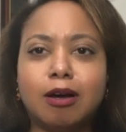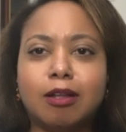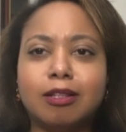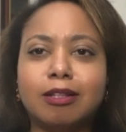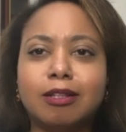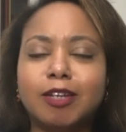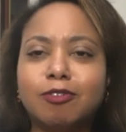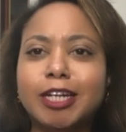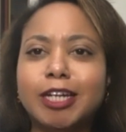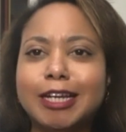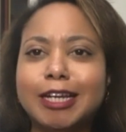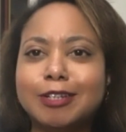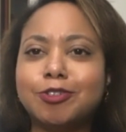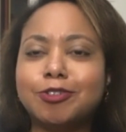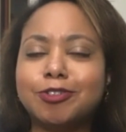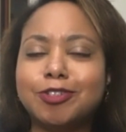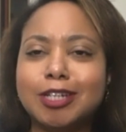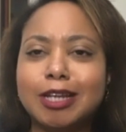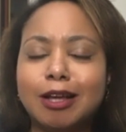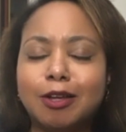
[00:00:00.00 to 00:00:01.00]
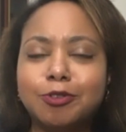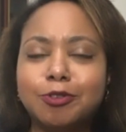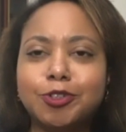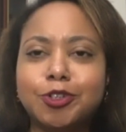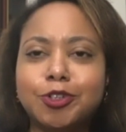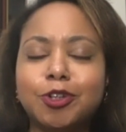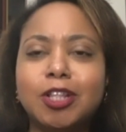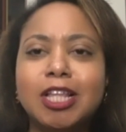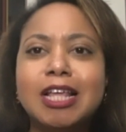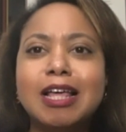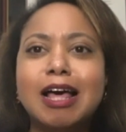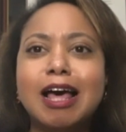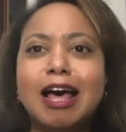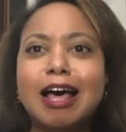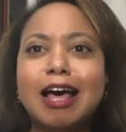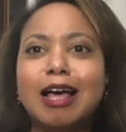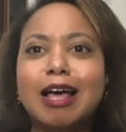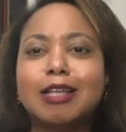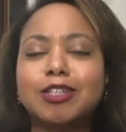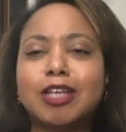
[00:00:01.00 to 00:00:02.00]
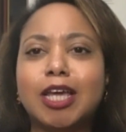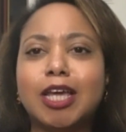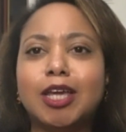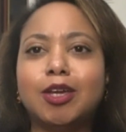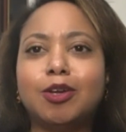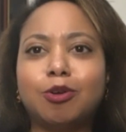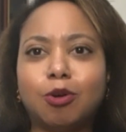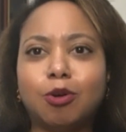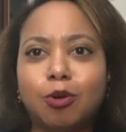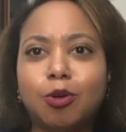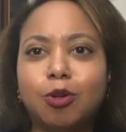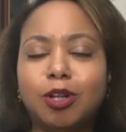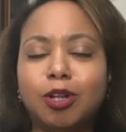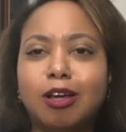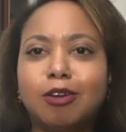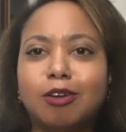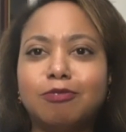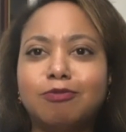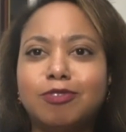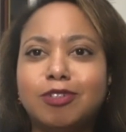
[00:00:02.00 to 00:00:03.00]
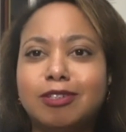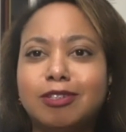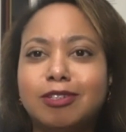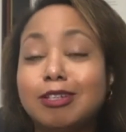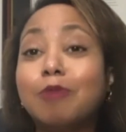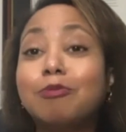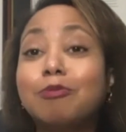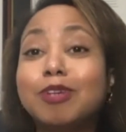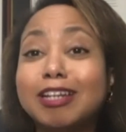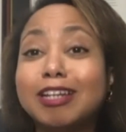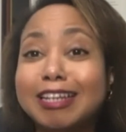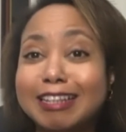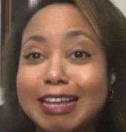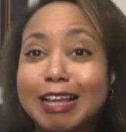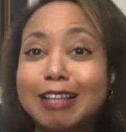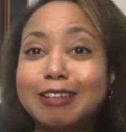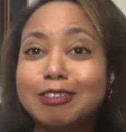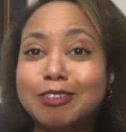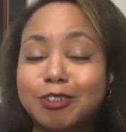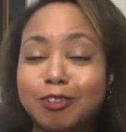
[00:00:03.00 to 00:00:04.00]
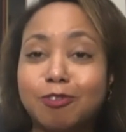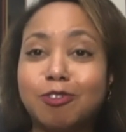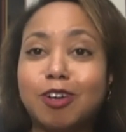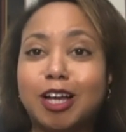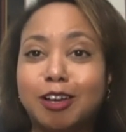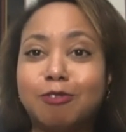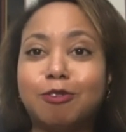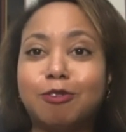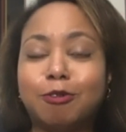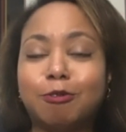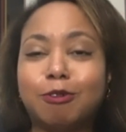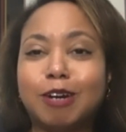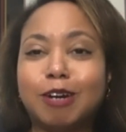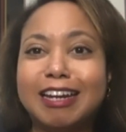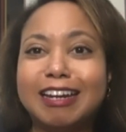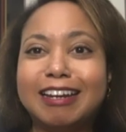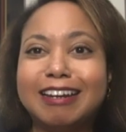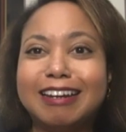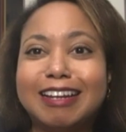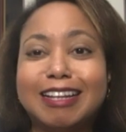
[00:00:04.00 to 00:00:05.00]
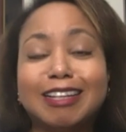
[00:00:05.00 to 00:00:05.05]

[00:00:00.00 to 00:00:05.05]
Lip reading: The Liver Cancers Council has a goal of doubling that survival rate, sure.